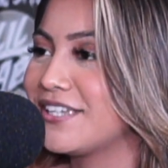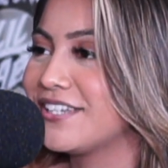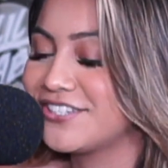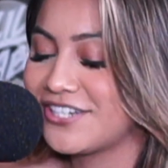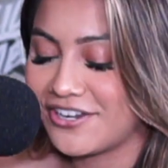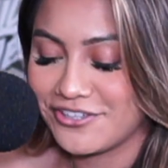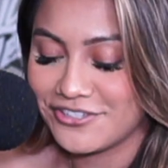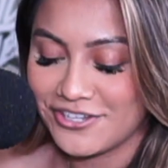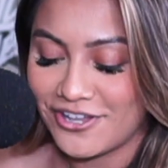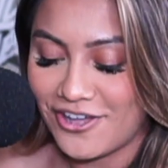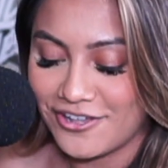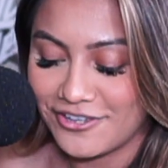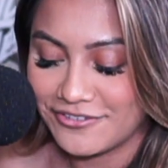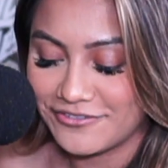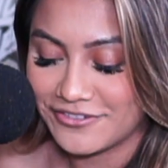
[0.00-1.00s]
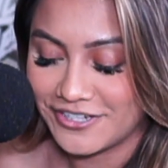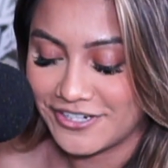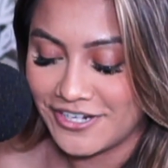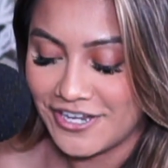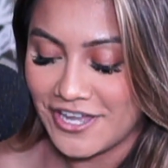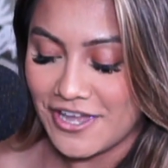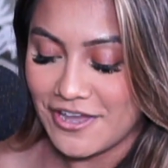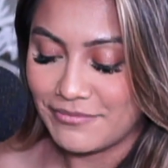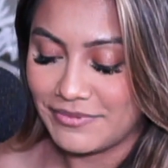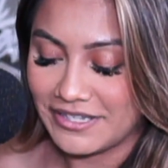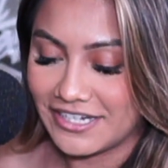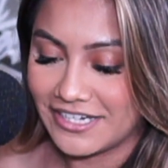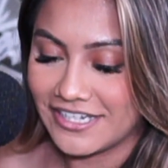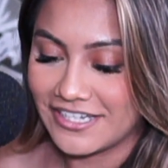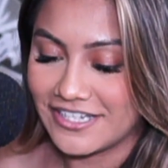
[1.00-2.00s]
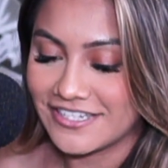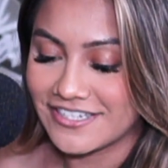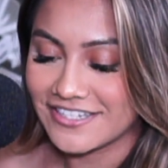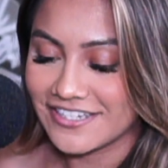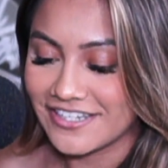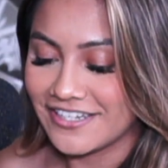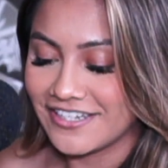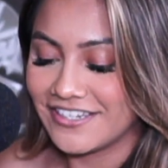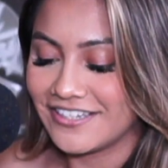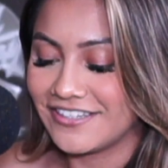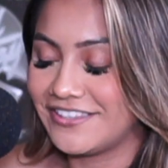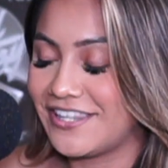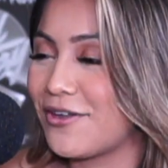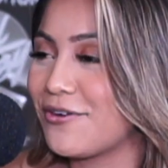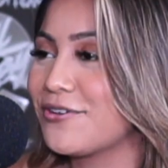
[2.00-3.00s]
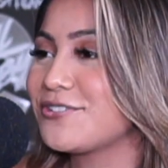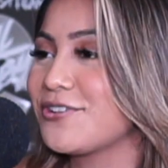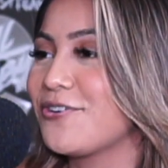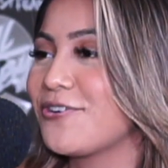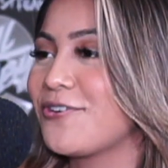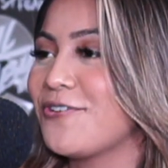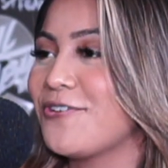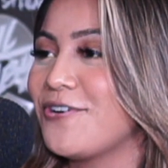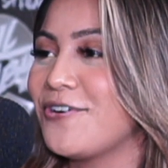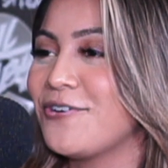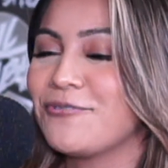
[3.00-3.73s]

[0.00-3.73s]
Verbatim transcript: Shout out to Oliver because they were so cool.